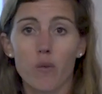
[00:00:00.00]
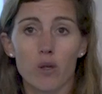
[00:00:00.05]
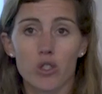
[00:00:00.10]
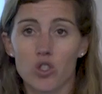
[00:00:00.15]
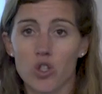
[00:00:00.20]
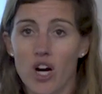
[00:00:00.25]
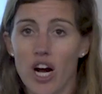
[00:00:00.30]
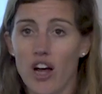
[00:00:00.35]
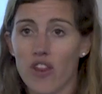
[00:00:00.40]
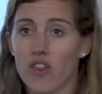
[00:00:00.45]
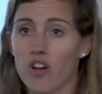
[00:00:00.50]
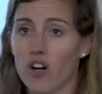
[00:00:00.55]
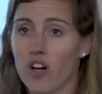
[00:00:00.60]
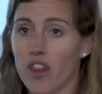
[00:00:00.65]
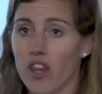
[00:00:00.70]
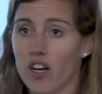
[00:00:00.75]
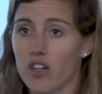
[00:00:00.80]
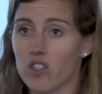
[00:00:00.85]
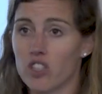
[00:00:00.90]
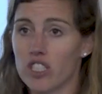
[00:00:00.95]
which are out there
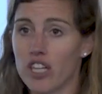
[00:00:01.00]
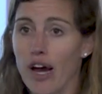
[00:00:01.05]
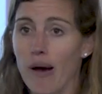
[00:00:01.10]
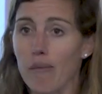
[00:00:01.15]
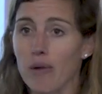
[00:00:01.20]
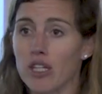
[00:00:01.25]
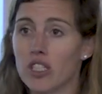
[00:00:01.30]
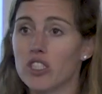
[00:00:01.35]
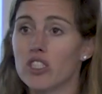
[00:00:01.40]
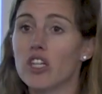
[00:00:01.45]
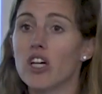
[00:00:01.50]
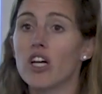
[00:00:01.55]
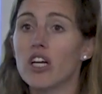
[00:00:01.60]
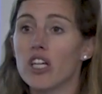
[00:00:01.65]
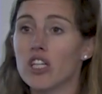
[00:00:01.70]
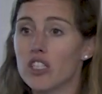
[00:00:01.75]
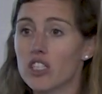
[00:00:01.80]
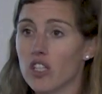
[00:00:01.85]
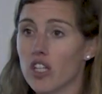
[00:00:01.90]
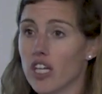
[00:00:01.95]
and that are established
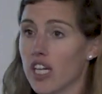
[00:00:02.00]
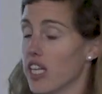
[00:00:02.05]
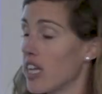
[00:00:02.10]
to look